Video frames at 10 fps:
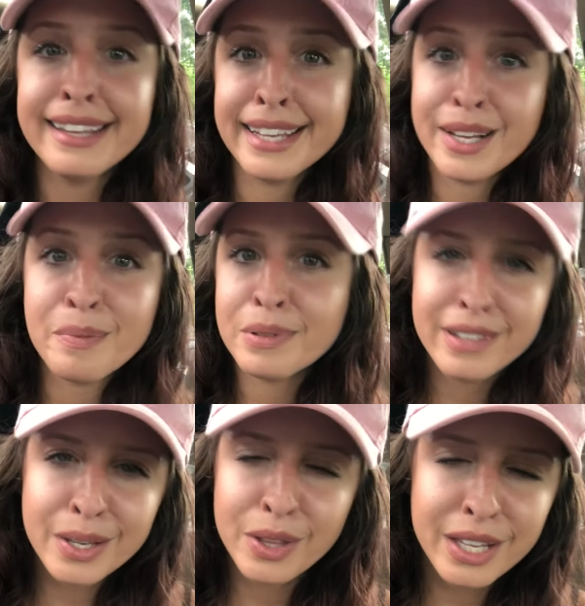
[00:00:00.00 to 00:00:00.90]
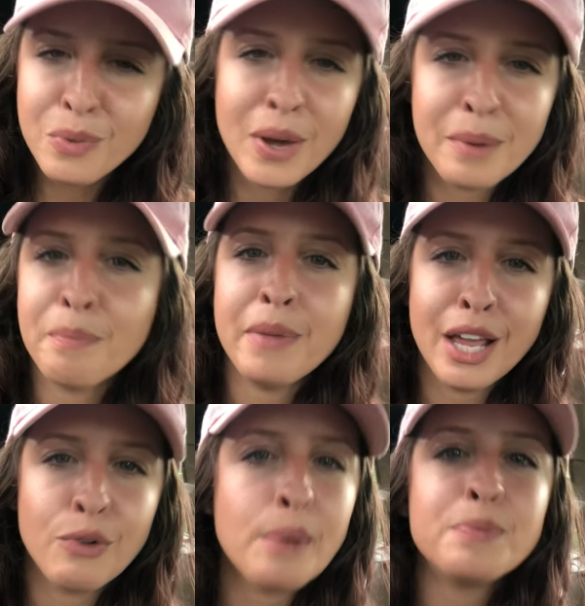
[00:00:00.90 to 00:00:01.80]
and they completely went
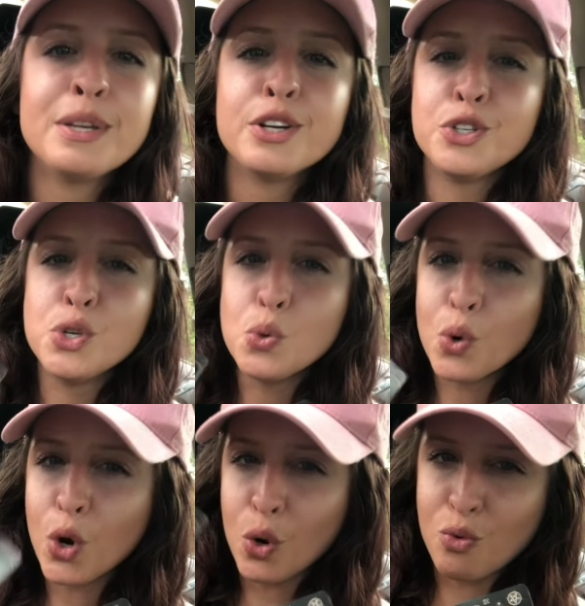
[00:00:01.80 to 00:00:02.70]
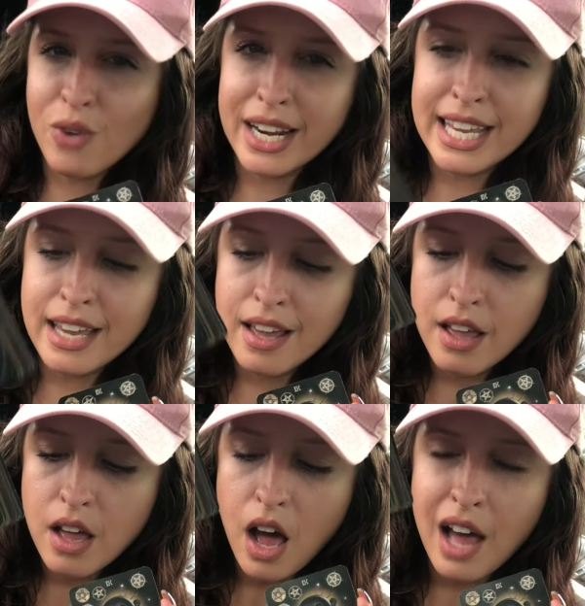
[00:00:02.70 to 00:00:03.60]
bankrupt because you were already
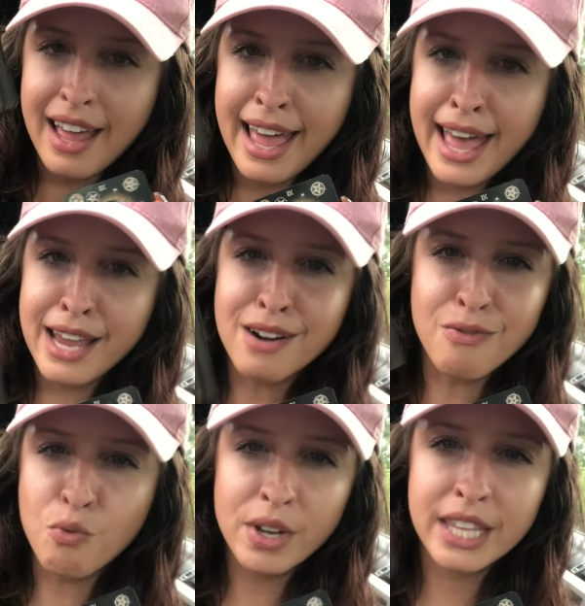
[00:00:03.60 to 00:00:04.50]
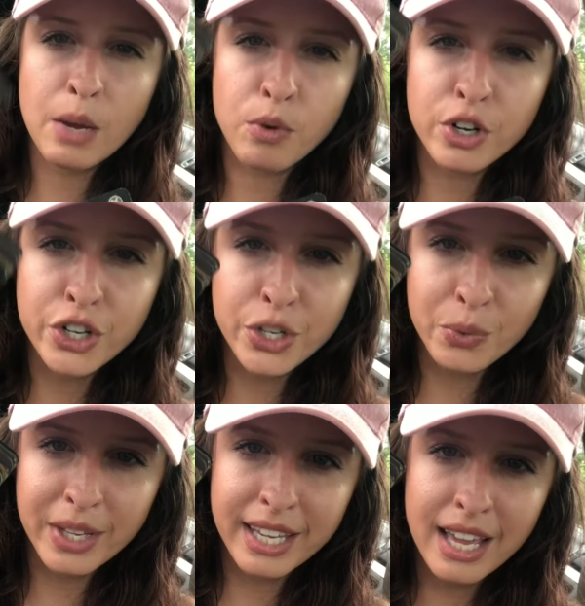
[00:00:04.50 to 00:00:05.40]
ahead of what they were
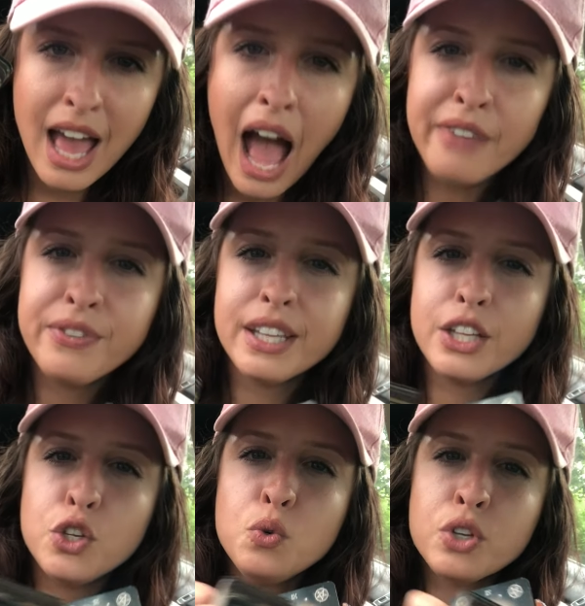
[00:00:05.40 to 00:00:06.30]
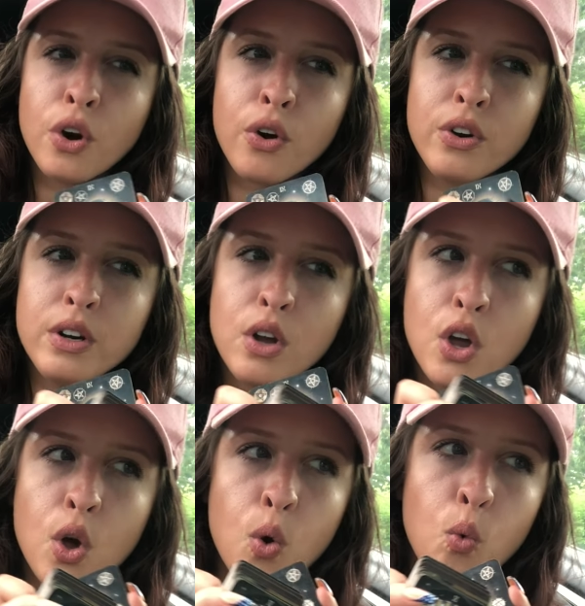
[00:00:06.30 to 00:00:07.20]
doing. I feel like you turned
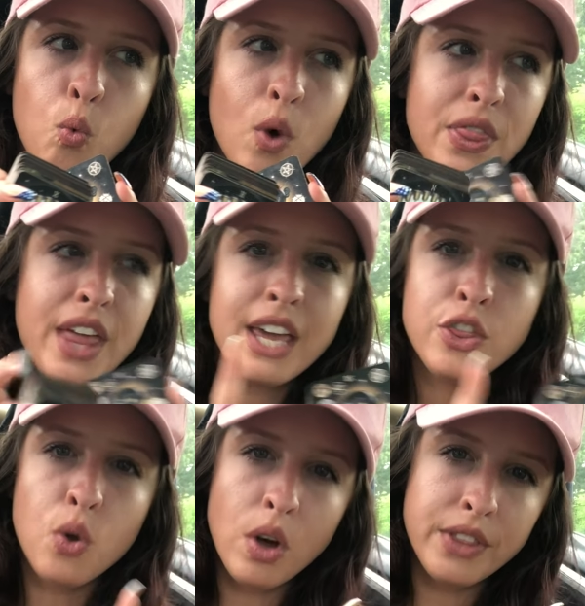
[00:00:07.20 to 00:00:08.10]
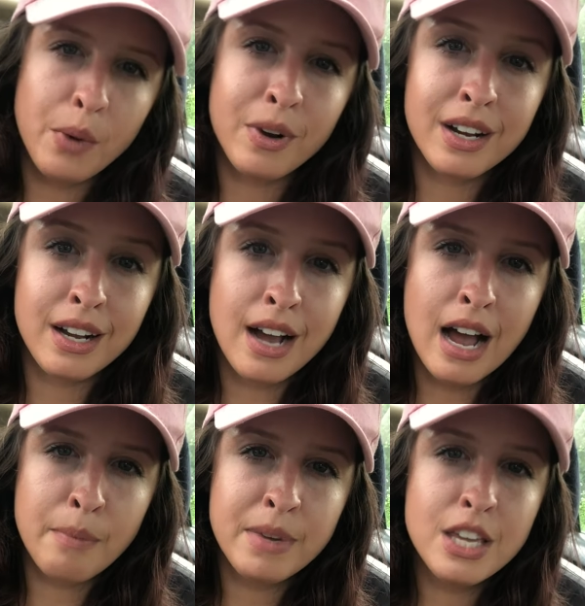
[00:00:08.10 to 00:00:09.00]
what they thought they were going to
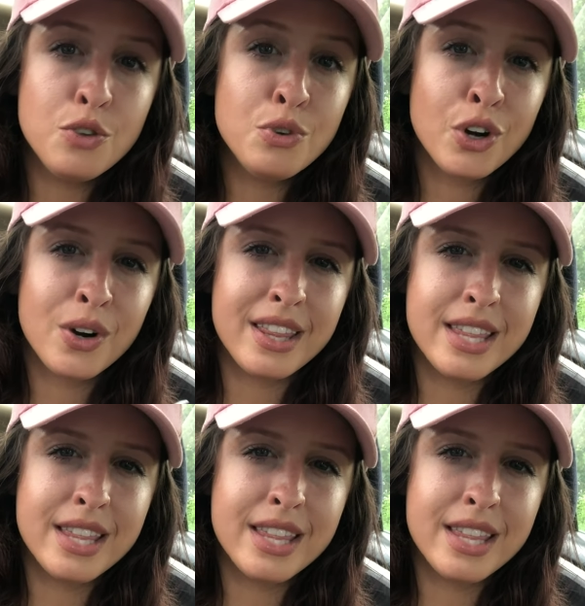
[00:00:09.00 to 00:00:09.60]
copy, you turned